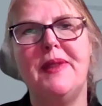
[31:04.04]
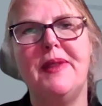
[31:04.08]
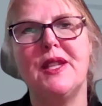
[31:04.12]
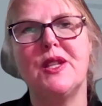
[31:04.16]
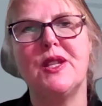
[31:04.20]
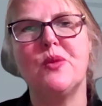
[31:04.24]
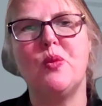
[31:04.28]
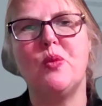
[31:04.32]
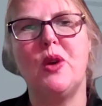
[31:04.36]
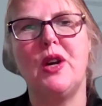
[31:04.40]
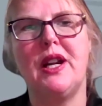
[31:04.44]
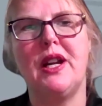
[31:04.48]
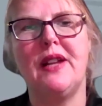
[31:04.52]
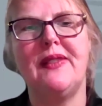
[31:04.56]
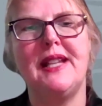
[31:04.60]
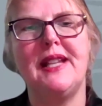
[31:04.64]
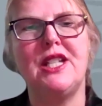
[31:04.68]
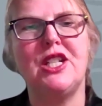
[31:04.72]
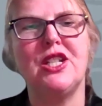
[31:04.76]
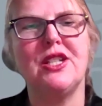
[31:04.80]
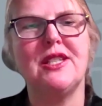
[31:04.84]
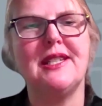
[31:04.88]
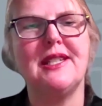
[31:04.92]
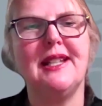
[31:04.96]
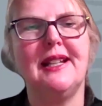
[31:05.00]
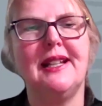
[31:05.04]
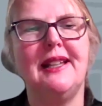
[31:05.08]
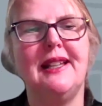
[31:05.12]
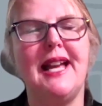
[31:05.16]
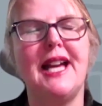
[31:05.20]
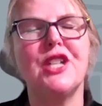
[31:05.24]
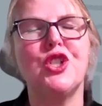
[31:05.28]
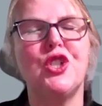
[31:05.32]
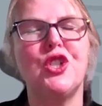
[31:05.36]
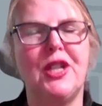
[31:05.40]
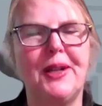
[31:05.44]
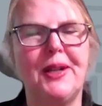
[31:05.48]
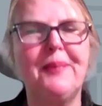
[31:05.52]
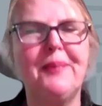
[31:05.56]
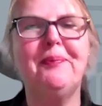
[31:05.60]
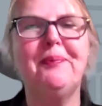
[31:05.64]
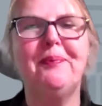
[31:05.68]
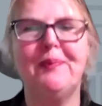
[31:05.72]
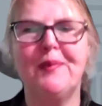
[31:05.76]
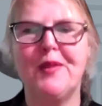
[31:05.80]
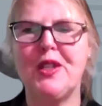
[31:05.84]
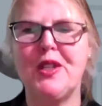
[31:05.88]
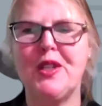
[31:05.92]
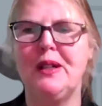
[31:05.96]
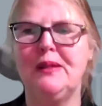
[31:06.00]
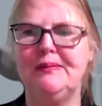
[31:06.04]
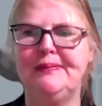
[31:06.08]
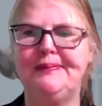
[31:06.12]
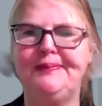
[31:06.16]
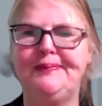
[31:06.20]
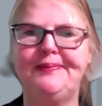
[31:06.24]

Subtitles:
this work they just did last year. So,